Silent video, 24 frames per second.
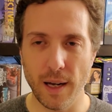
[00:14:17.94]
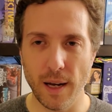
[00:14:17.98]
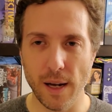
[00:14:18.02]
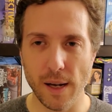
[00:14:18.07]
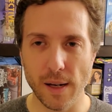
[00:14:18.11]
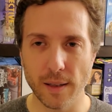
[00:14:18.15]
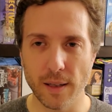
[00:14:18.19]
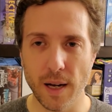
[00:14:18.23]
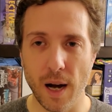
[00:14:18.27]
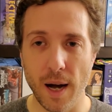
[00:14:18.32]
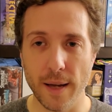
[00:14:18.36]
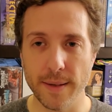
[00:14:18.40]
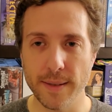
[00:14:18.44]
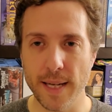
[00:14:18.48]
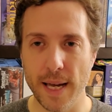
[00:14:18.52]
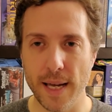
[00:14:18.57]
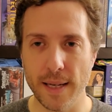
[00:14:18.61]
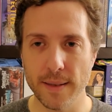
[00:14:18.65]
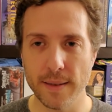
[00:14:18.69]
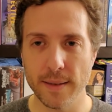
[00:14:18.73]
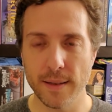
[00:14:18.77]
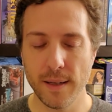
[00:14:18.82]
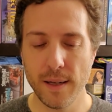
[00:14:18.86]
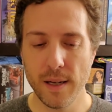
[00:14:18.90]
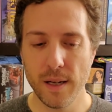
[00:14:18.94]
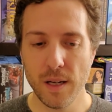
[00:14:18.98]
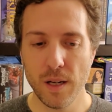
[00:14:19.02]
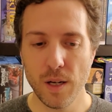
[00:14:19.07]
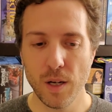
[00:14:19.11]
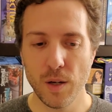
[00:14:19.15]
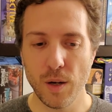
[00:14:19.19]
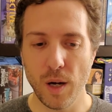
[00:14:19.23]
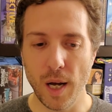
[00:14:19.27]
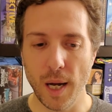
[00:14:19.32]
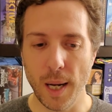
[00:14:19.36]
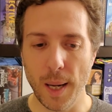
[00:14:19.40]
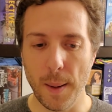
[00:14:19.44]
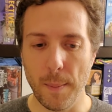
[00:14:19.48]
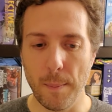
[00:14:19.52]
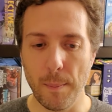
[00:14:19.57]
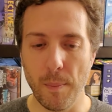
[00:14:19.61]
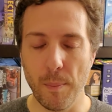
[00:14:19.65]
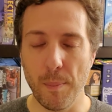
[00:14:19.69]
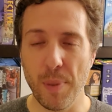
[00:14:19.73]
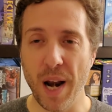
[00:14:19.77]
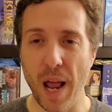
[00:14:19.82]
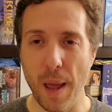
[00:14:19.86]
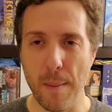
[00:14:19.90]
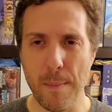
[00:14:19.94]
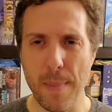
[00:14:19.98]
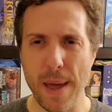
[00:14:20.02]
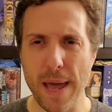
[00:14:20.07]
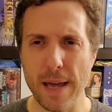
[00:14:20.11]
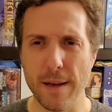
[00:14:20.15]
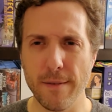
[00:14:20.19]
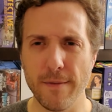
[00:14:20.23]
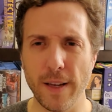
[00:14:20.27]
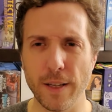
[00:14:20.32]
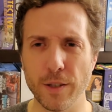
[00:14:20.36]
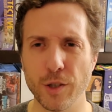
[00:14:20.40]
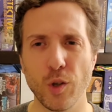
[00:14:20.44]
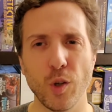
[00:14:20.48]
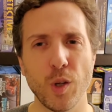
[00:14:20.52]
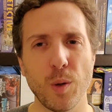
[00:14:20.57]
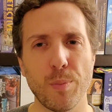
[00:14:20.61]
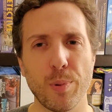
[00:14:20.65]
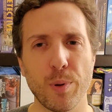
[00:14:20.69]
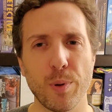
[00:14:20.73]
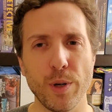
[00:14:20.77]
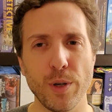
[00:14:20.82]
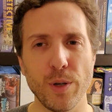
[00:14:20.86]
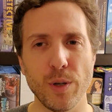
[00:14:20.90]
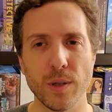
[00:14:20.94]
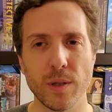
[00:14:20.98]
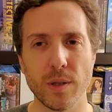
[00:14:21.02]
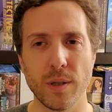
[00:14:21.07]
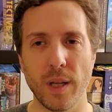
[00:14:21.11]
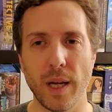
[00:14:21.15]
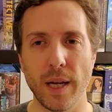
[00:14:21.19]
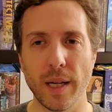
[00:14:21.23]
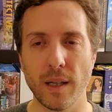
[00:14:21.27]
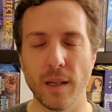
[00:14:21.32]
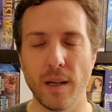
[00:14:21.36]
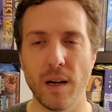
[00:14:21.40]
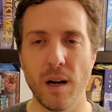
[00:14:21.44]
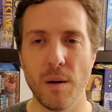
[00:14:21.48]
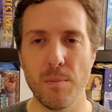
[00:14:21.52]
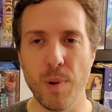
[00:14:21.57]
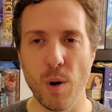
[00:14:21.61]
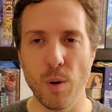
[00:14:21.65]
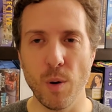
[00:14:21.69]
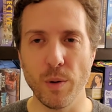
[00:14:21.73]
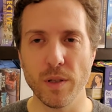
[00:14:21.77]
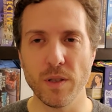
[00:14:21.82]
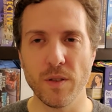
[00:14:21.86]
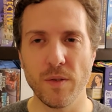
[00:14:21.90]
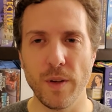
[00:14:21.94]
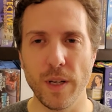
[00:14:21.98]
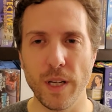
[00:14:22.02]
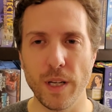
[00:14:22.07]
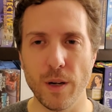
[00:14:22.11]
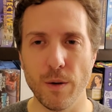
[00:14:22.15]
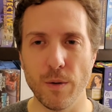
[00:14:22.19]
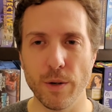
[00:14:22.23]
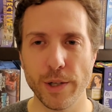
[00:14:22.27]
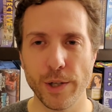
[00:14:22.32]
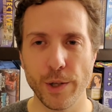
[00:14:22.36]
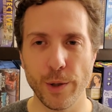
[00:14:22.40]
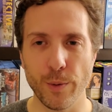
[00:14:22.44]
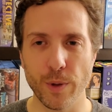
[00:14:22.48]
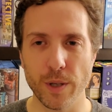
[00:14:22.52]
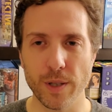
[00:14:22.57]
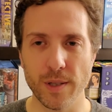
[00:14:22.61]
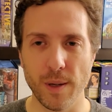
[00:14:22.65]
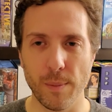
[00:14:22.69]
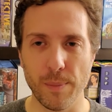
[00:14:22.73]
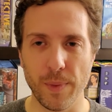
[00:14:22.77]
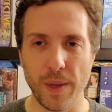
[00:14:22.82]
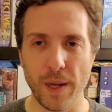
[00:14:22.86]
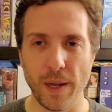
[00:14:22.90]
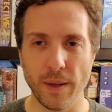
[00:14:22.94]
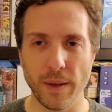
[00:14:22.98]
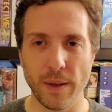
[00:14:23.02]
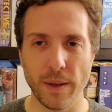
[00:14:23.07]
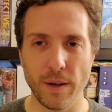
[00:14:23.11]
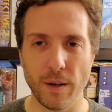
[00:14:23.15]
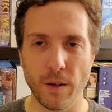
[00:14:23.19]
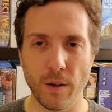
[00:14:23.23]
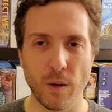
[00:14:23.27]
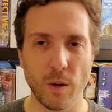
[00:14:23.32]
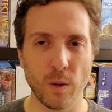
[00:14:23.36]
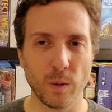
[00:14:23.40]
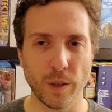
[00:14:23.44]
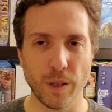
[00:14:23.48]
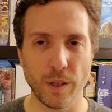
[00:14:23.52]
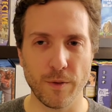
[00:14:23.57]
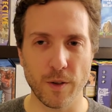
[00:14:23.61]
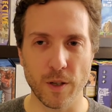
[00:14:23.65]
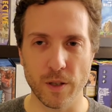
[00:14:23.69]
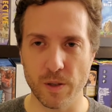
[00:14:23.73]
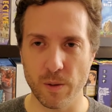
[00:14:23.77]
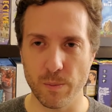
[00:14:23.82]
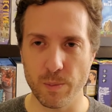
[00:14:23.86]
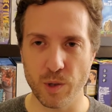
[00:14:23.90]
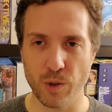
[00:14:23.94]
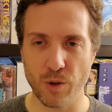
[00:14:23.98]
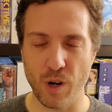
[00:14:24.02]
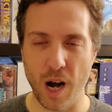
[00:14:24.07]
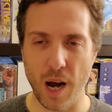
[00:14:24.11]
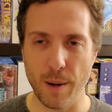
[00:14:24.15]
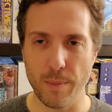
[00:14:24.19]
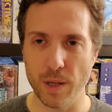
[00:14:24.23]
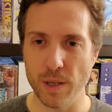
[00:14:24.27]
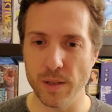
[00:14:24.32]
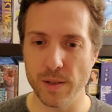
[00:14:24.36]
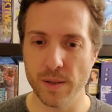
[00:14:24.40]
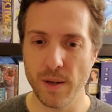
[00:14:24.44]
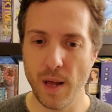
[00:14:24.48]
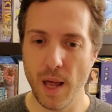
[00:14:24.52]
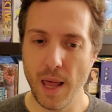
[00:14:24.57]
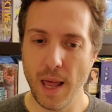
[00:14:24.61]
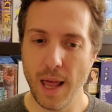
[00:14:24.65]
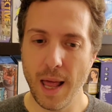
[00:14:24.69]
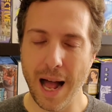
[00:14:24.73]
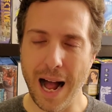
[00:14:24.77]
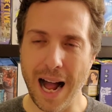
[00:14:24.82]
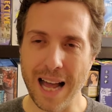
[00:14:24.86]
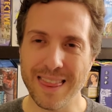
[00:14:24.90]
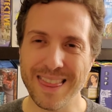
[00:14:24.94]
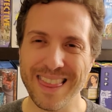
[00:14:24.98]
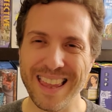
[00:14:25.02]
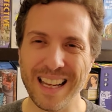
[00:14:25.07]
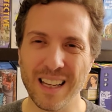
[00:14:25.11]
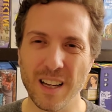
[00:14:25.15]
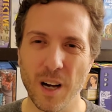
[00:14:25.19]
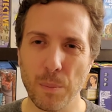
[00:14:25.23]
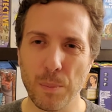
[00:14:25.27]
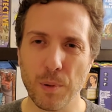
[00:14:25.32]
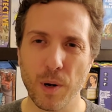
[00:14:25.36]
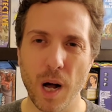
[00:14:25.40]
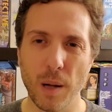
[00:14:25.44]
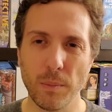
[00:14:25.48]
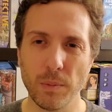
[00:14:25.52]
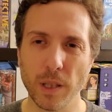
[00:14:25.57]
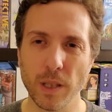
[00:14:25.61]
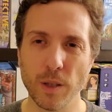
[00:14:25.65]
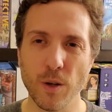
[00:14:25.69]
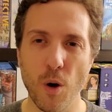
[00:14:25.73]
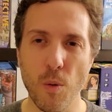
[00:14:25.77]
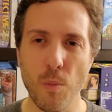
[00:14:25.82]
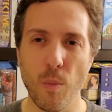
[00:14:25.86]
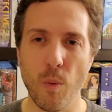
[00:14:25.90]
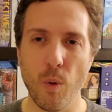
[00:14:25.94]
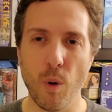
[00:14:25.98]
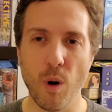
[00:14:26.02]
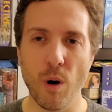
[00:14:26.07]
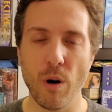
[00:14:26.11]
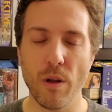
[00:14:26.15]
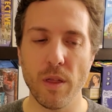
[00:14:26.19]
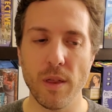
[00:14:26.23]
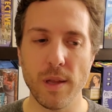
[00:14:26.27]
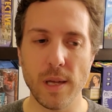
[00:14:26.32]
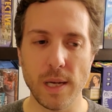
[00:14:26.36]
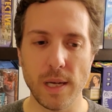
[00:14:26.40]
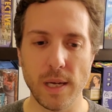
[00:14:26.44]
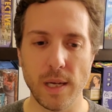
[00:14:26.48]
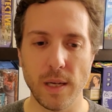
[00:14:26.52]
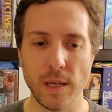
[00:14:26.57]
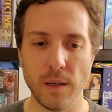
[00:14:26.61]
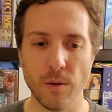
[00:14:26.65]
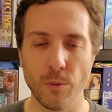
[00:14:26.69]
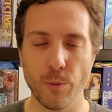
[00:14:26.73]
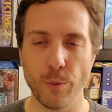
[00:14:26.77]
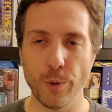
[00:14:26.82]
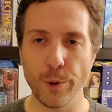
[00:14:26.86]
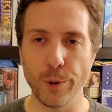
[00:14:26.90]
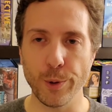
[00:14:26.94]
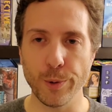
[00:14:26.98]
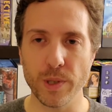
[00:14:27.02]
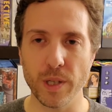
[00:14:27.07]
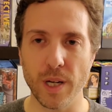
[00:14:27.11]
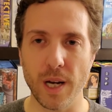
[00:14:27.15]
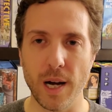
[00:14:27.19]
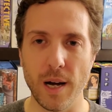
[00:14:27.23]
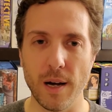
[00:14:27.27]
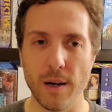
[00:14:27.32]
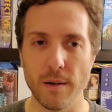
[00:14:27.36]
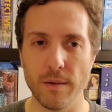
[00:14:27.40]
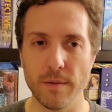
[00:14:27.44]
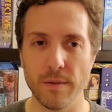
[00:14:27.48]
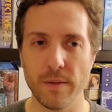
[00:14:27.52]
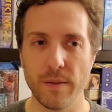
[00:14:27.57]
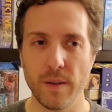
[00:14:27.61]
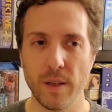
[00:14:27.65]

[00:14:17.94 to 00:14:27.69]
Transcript: content, but I may eventually produce like a bonus video or two or something that are only for subscribers. I think I'll probably go more the route of